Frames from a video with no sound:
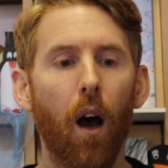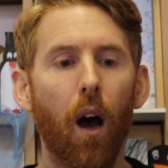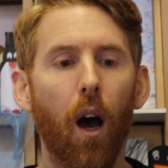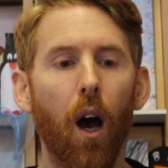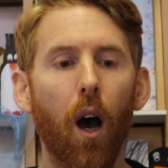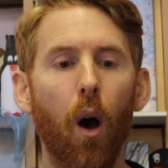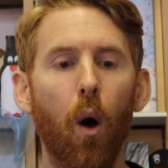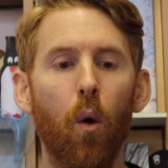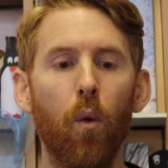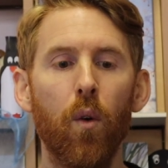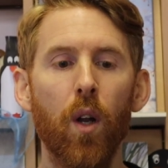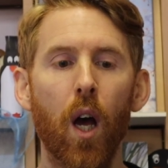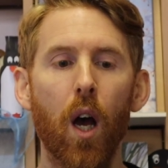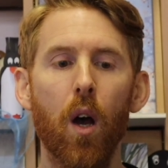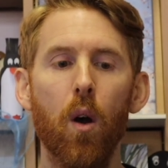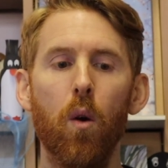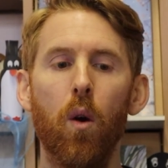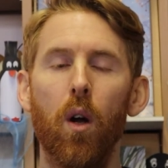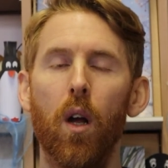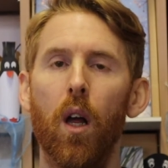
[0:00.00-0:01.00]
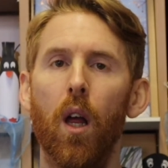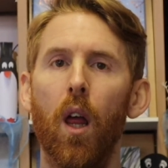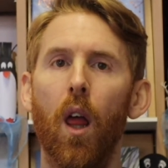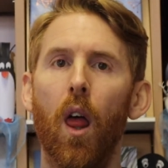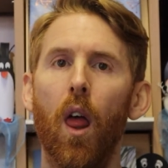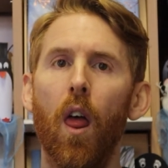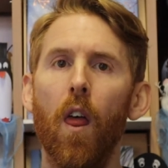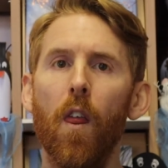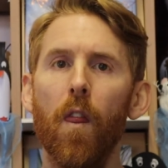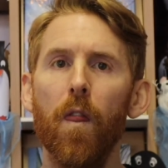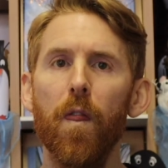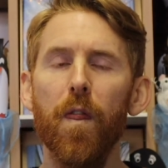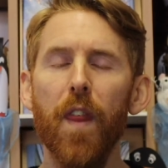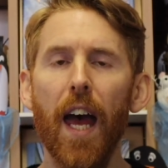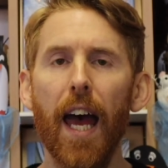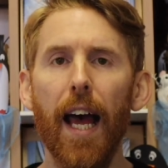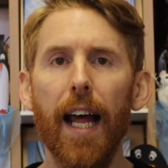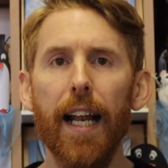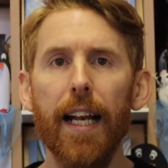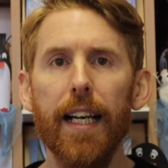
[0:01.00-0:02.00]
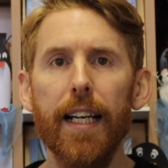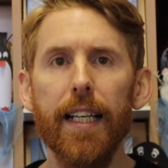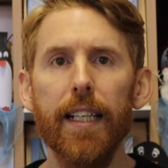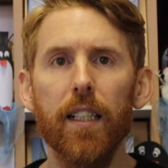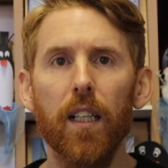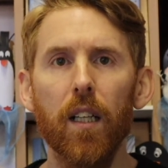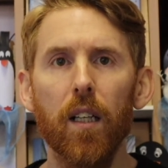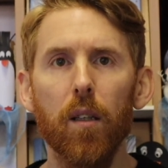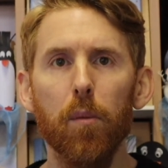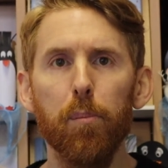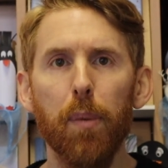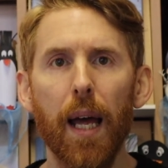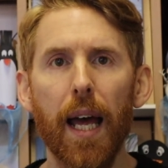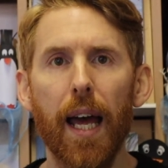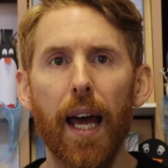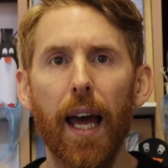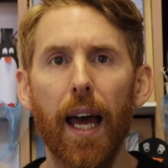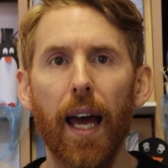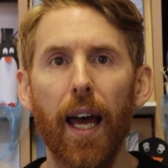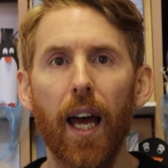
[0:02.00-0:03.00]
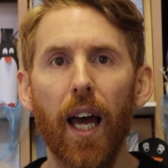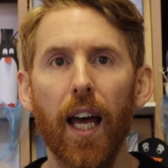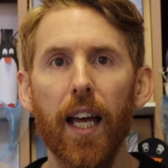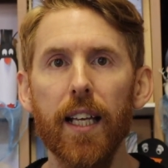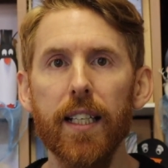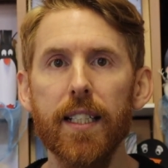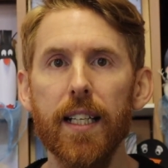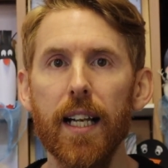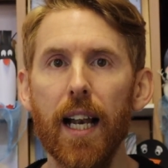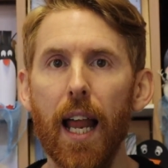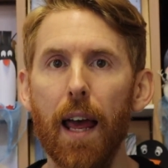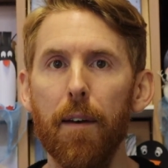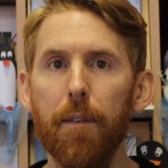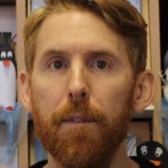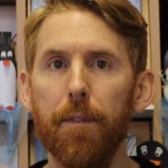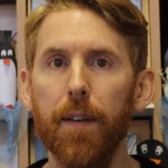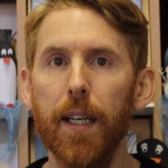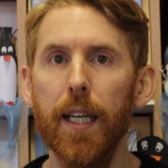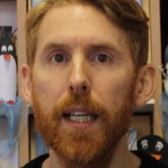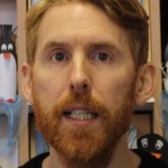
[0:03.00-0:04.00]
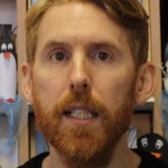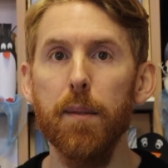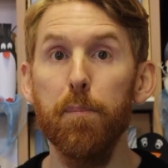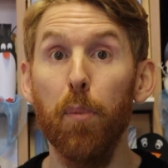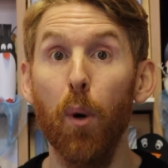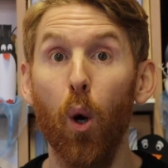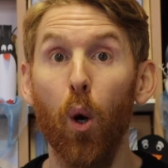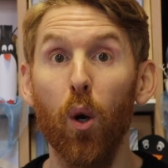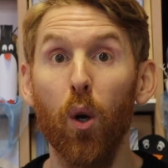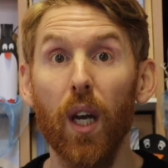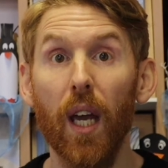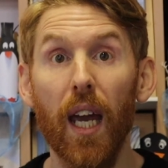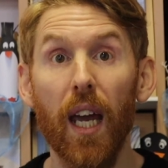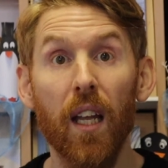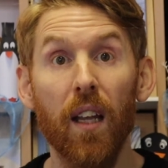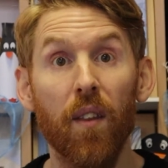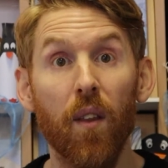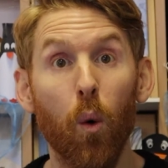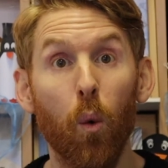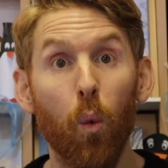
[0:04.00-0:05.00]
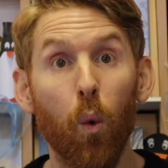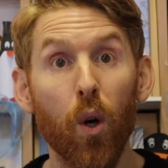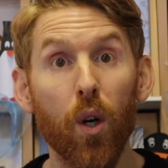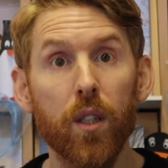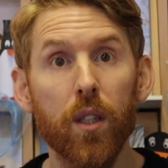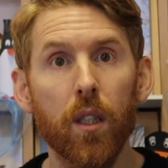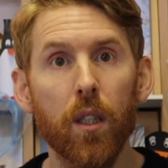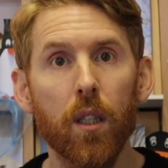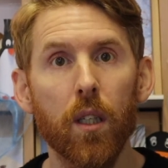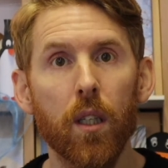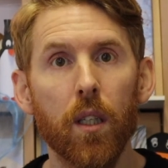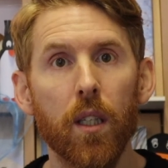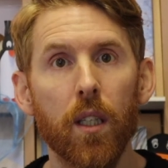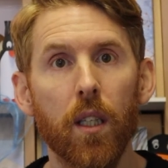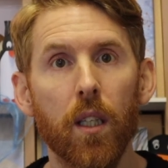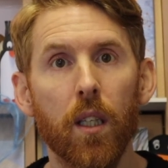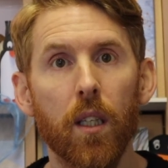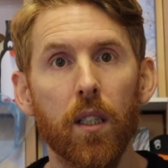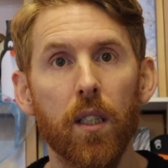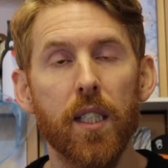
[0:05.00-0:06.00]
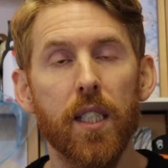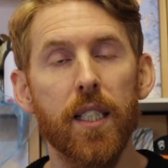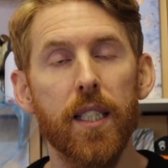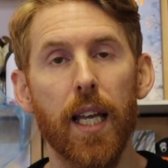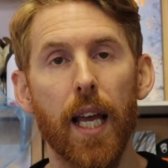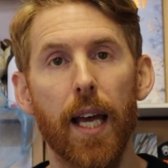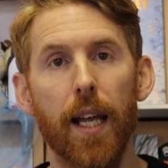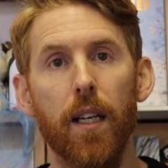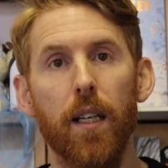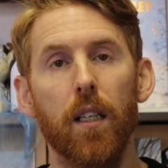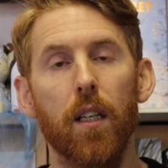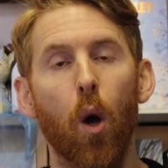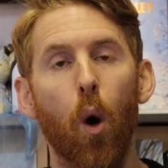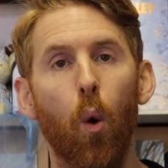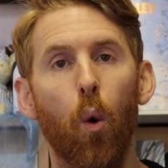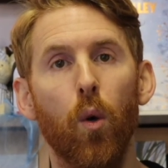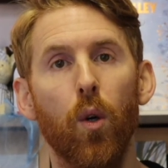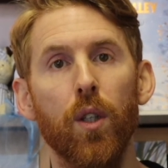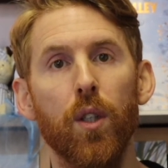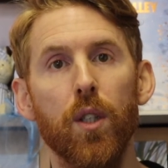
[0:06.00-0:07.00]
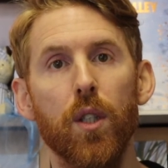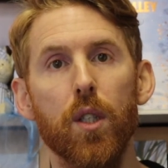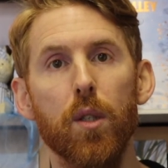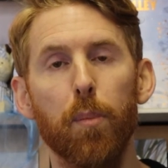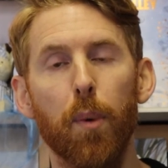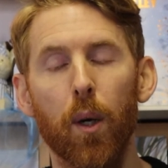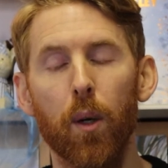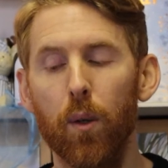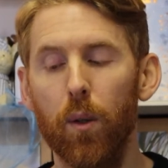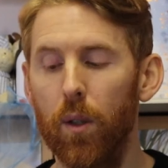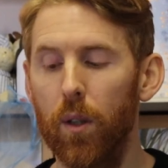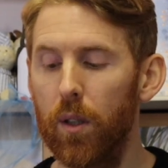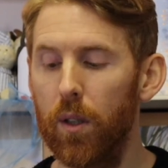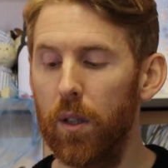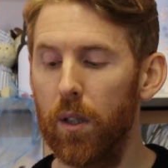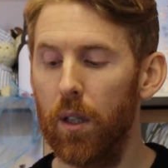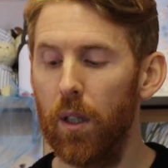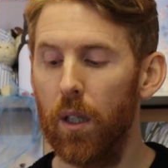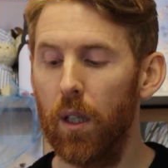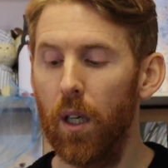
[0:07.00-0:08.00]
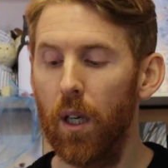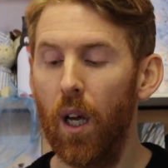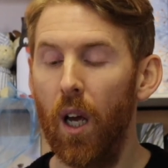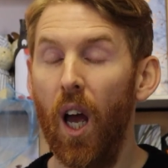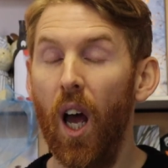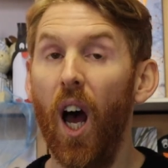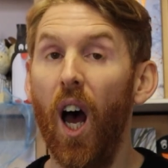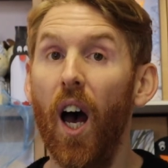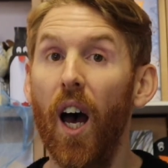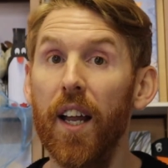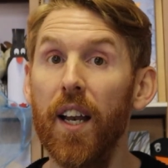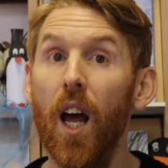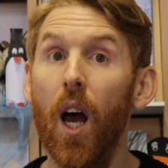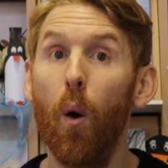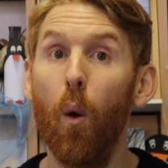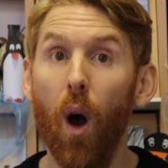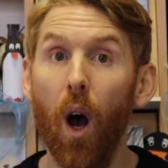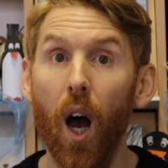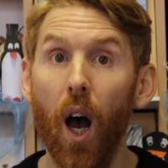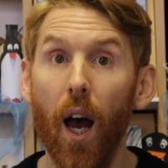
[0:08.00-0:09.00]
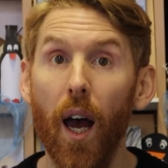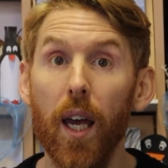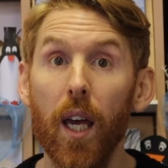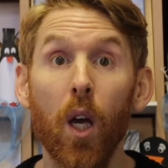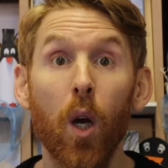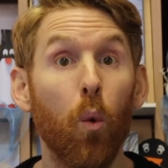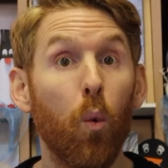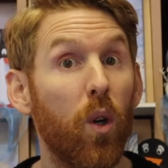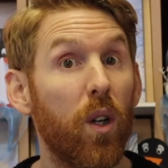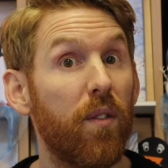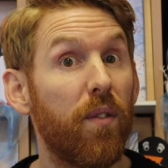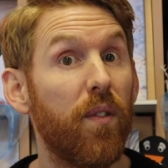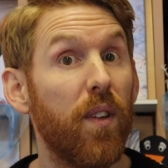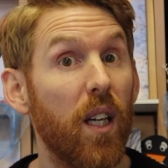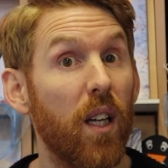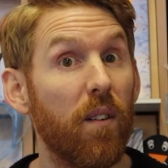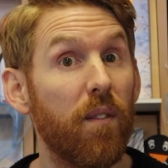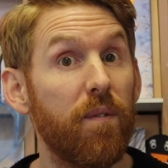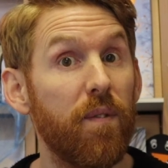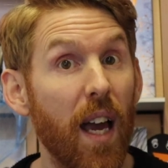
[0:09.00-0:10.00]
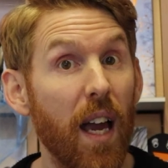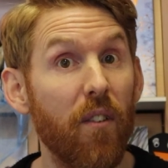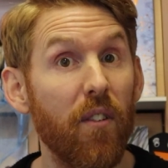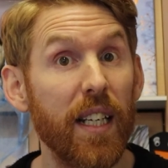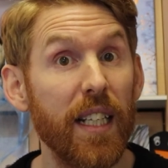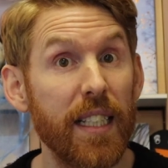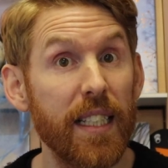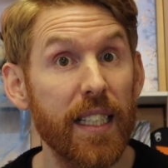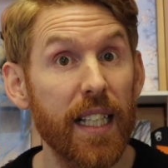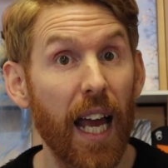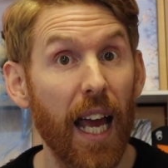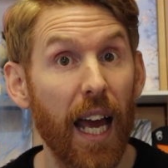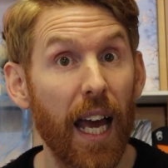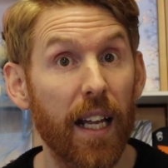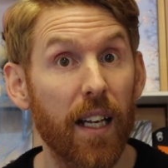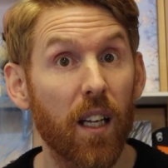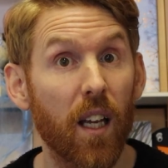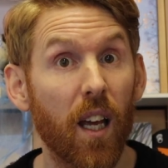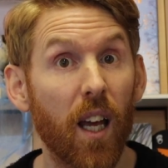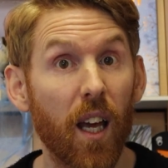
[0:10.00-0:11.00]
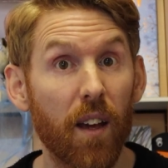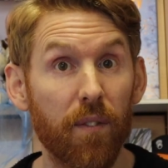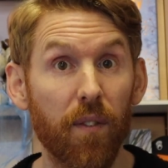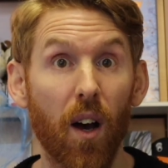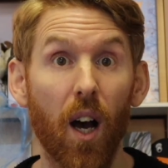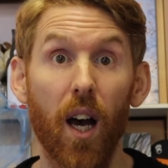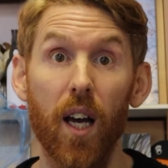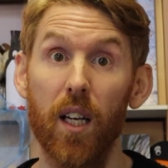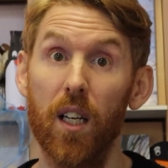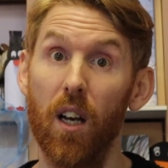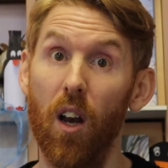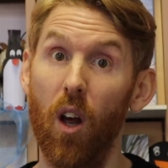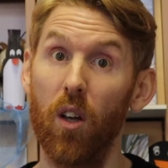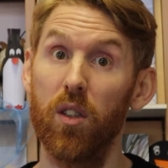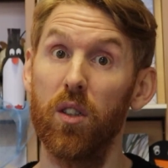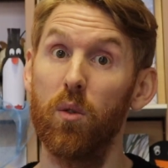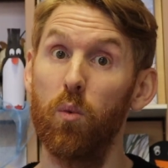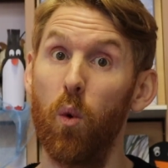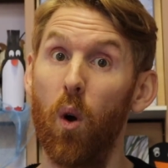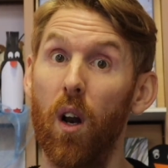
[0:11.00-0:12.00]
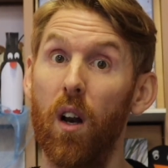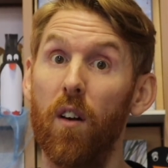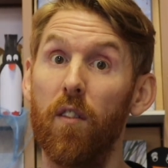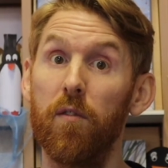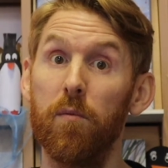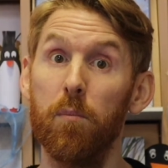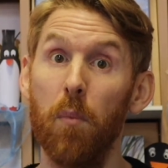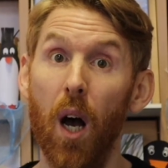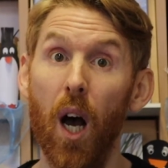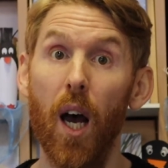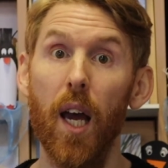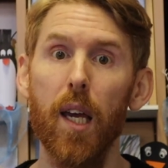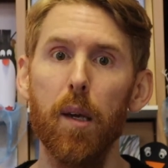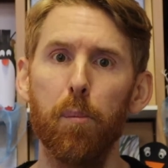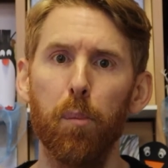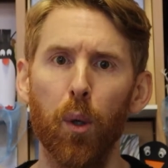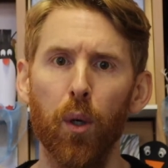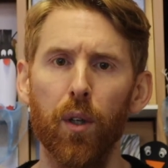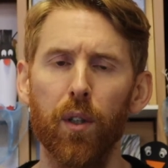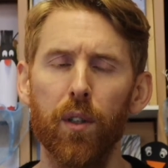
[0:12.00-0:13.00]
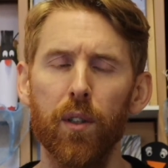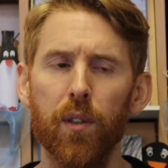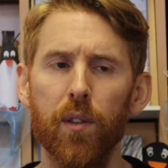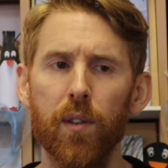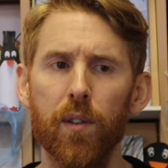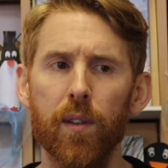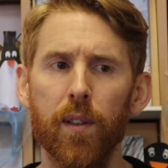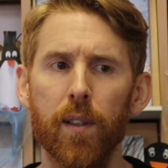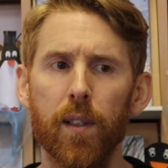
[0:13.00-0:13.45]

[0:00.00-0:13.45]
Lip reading: "Oh no, that little bear has left his book in the wood," said Golden Spokes. "I know I would feel very sad if I'd lost one of my books.